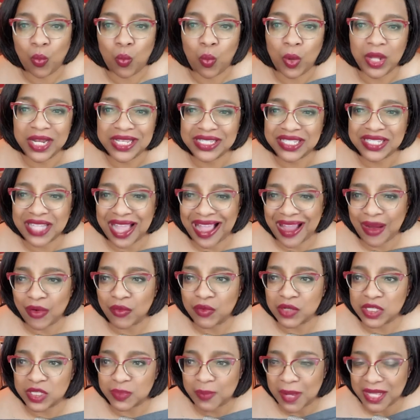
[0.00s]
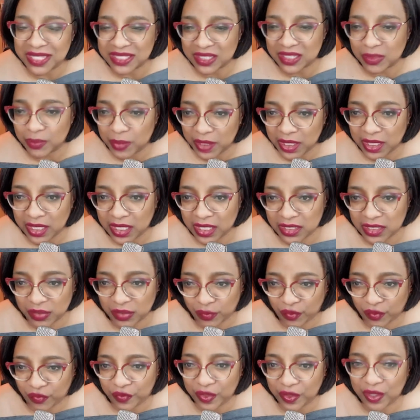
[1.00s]
What is our responsibility to
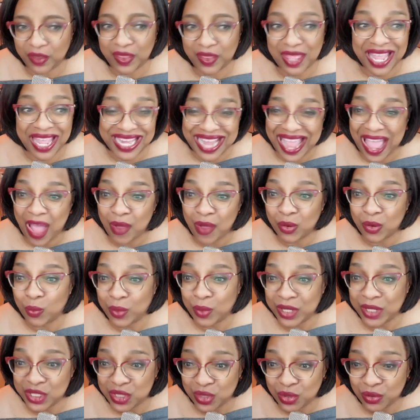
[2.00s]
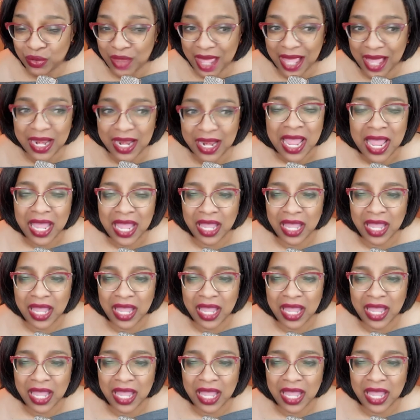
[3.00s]
fulfill that and how do we do that